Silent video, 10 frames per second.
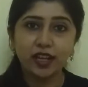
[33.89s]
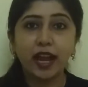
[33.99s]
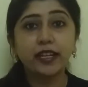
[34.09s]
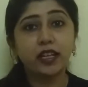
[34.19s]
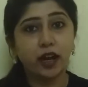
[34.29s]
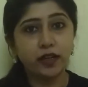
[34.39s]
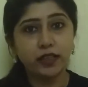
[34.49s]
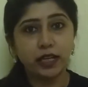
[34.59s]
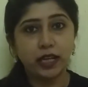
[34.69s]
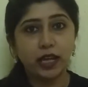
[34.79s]
and
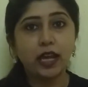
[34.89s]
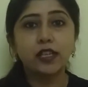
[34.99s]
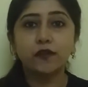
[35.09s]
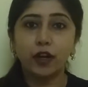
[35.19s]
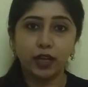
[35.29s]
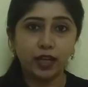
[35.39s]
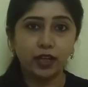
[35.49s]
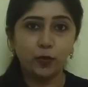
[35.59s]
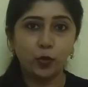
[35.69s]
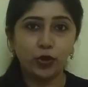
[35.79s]
currently he is working in
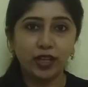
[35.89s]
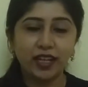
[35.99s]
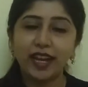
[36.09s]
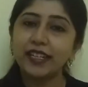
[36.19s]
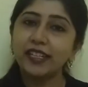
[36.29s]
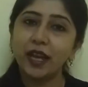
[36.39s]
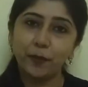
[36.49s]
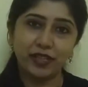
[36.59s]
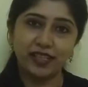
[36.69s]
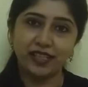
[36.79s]
Pune at an
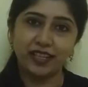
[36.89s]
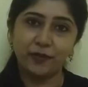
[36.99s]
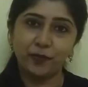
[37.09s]
MNC.